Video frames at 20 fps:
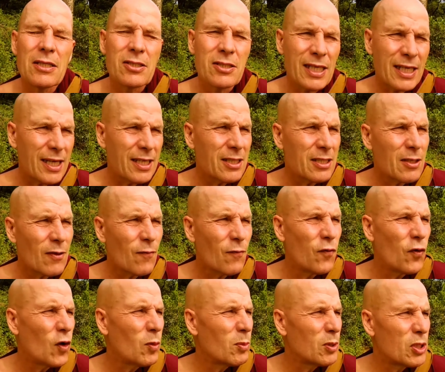the second
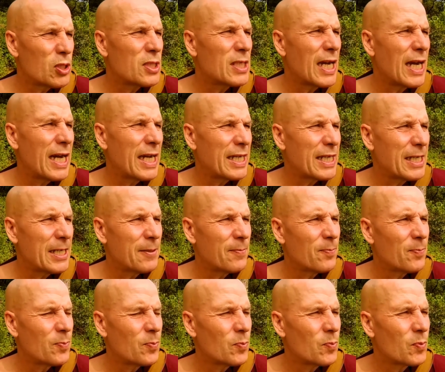formless jhana,
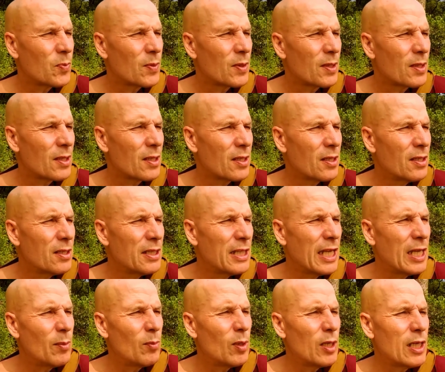
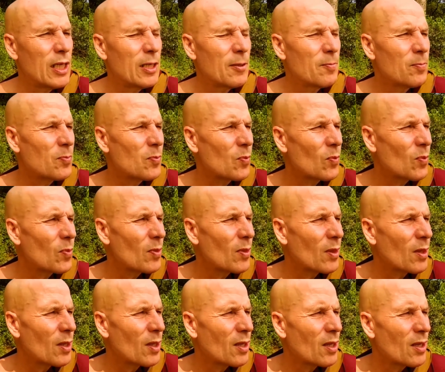namely
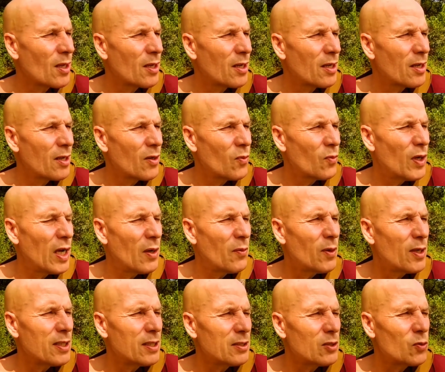
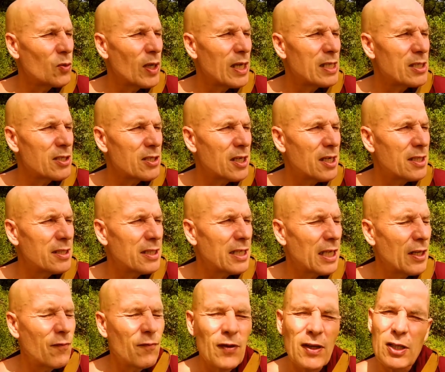where one dwells on
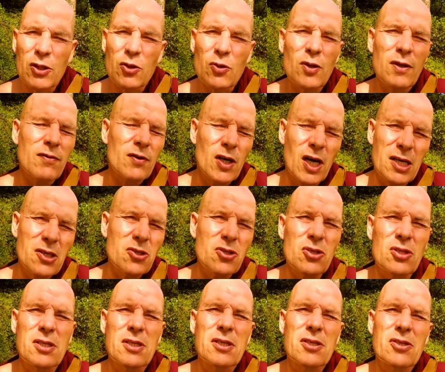the infinitude of
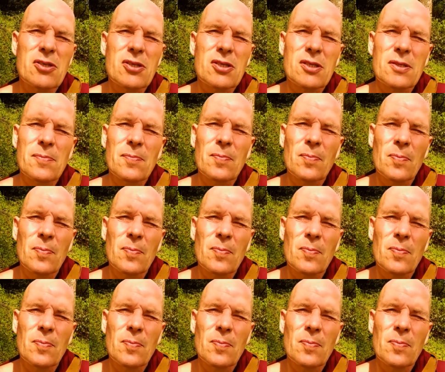consciousness.